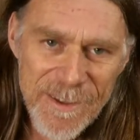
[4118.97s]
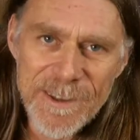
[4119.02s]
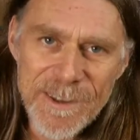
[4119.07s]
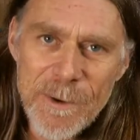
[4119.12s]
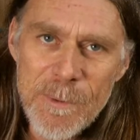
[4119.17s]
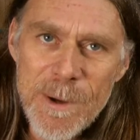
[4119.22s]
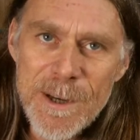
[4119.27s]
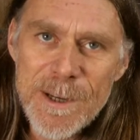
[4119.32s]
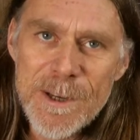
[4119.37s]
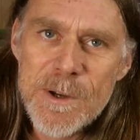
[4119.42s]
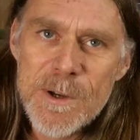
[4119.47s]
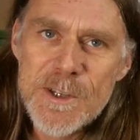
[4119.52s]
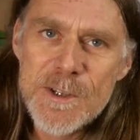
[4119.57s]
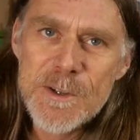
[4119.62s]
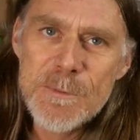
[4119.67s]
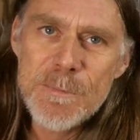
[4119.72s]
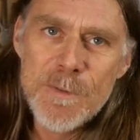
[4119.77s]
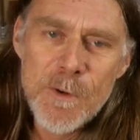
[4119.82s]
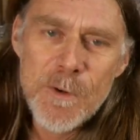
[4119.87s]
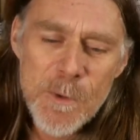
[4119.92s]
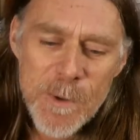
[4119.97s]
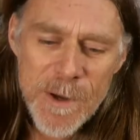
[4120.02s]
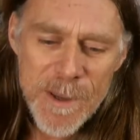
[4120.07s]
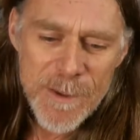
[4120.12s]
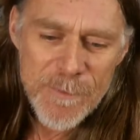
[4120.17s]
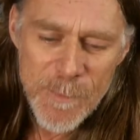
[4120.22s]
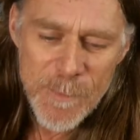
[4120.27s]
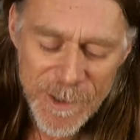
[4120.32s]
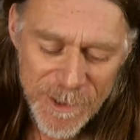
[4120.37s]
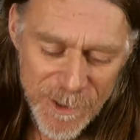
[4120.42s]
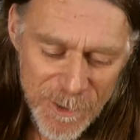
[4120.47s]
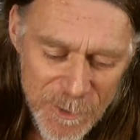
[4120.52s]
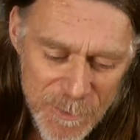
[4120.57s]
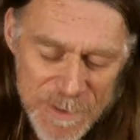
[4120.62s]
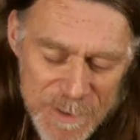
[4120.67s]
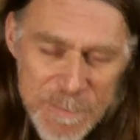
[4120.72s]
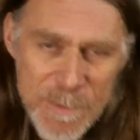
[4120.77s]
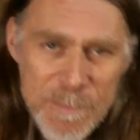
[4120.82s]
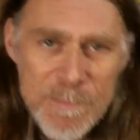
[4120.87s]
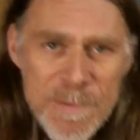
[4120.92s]
Yeah, we had a question before we even went live.
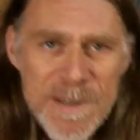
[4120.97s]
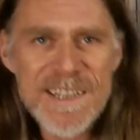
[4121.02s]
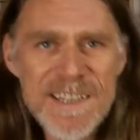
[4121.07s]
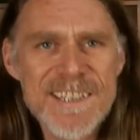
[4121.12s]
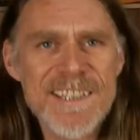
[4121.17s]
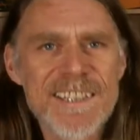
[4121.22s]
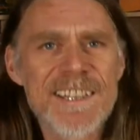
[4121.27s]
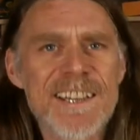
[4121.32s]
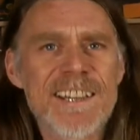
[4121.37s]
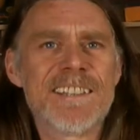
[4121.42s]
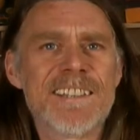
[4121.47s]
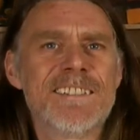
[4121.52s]
It's been busy today.